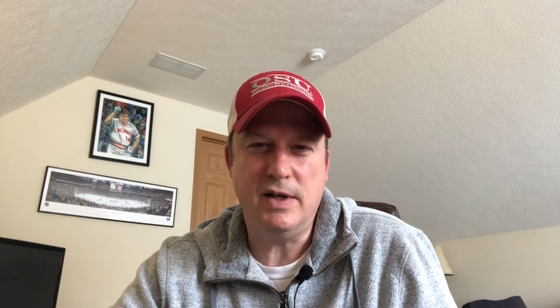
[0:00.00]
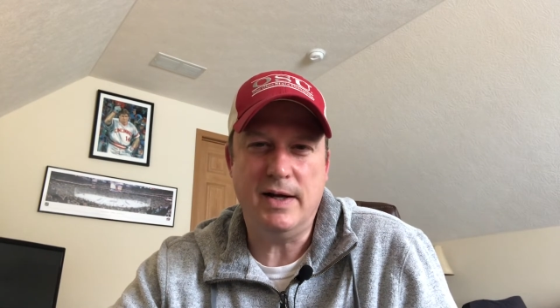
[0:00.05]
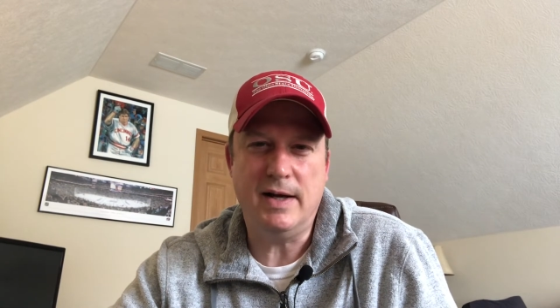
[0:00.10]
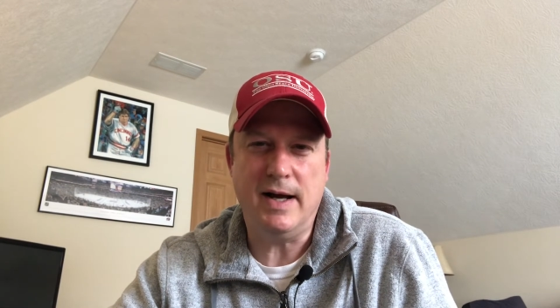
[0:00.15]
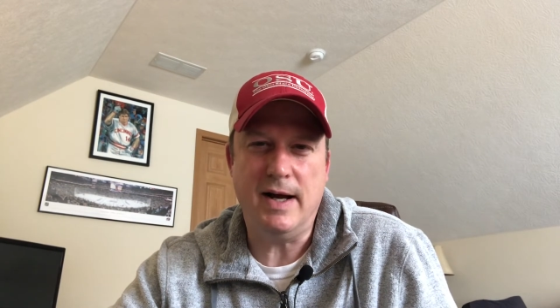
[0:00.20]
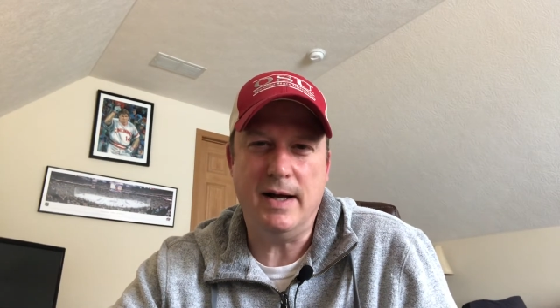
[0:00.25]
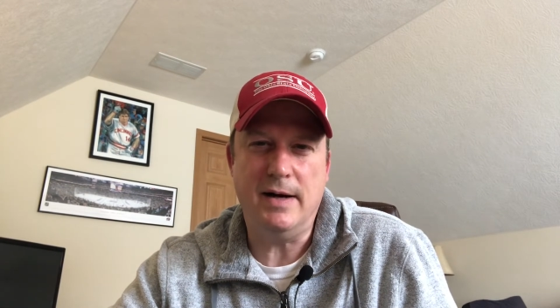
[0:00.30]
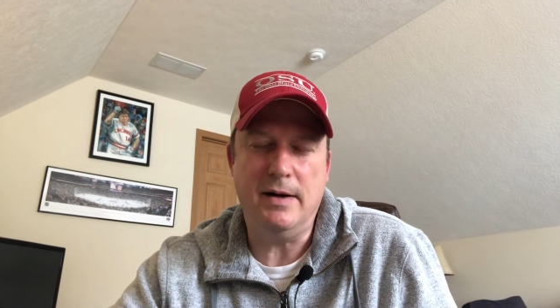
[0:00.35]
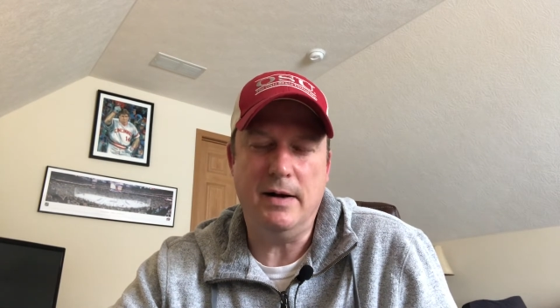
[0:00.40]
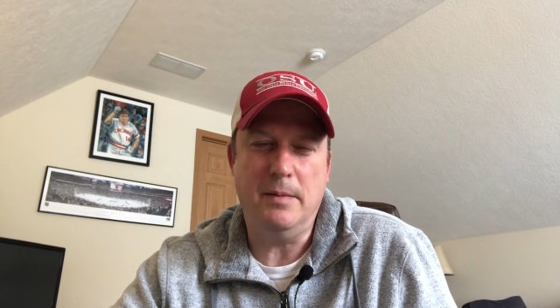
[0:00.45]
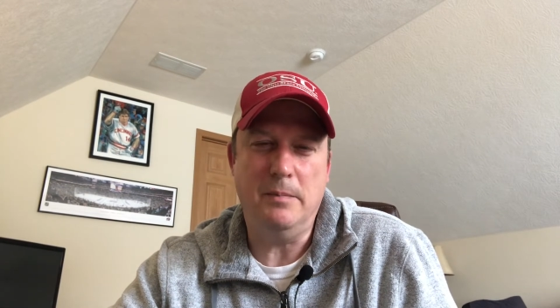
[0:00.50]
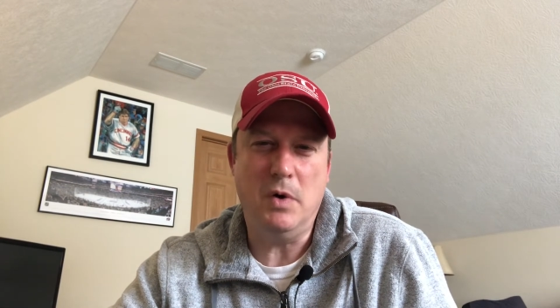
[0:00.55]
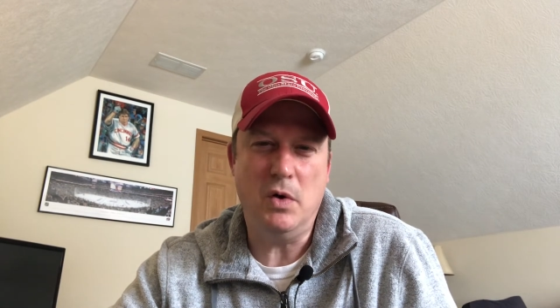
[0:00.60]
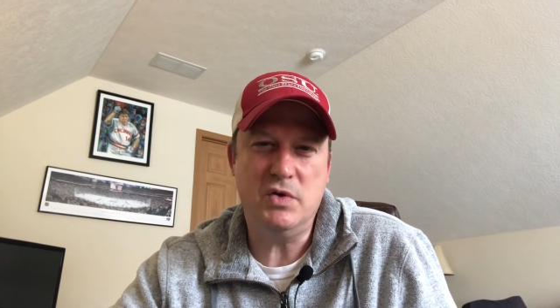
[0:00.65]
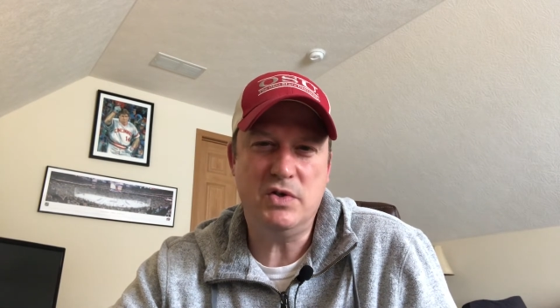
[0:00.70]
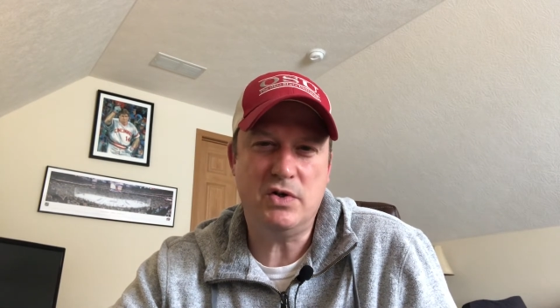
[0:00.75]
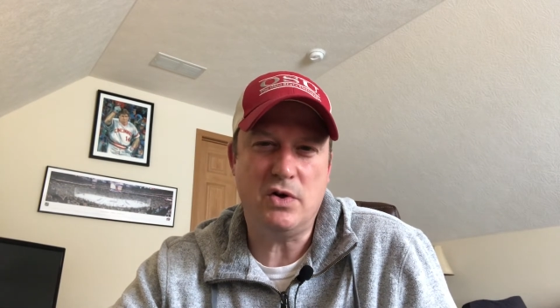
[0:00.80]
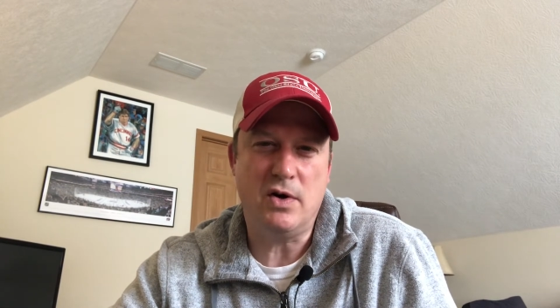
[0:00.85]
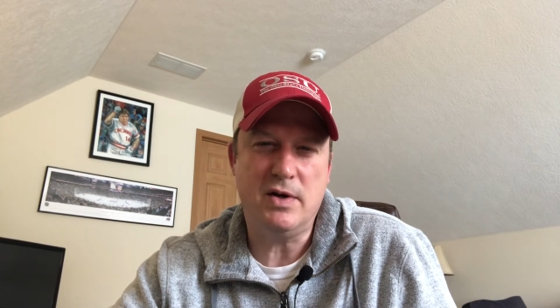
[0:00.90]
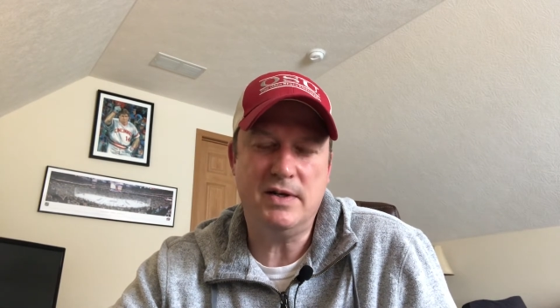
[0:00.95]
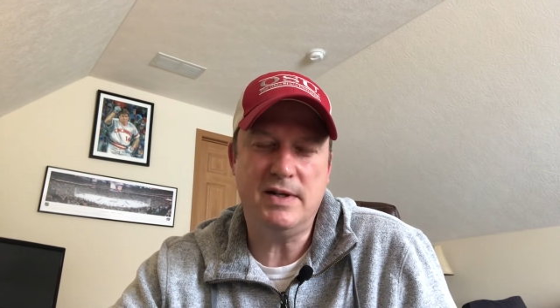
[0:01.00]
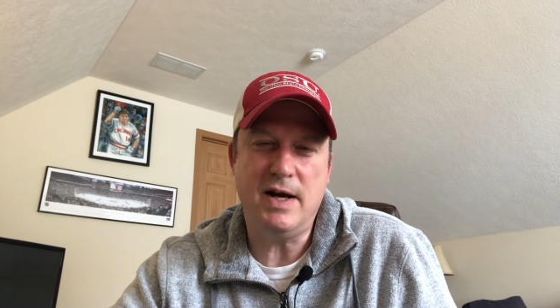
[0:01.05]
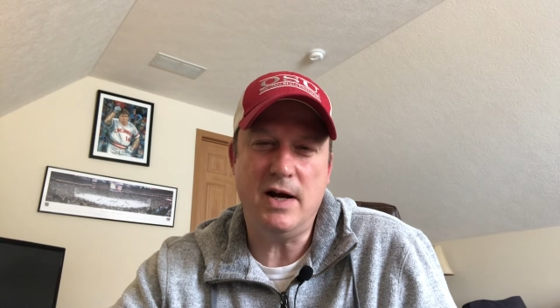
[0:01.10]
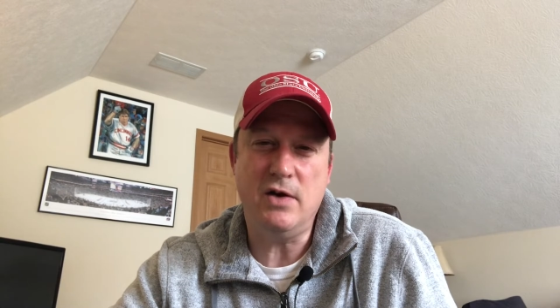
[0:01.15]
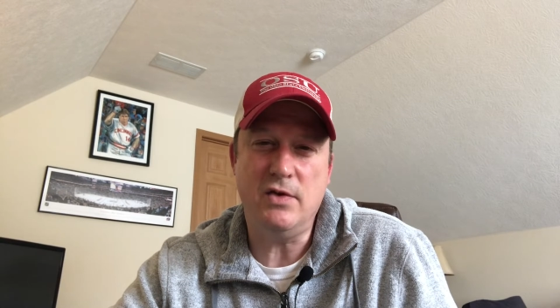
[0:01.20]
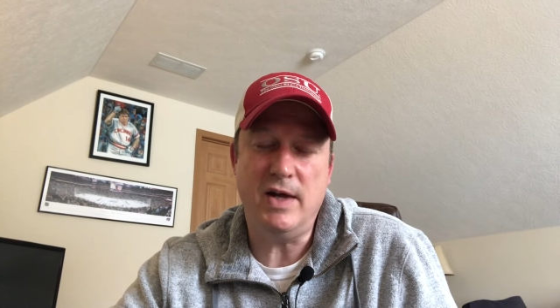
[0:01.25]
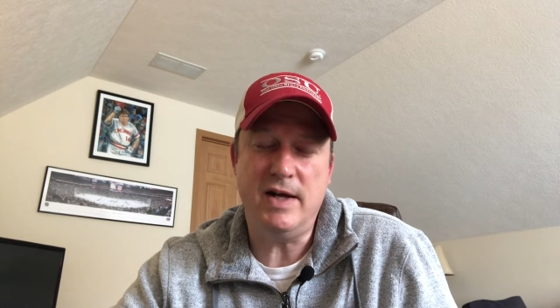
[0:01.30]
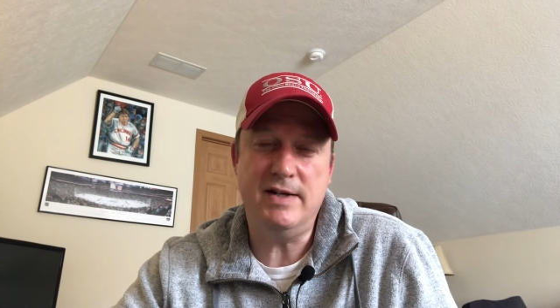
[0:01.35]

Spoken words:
They got a Mostert there.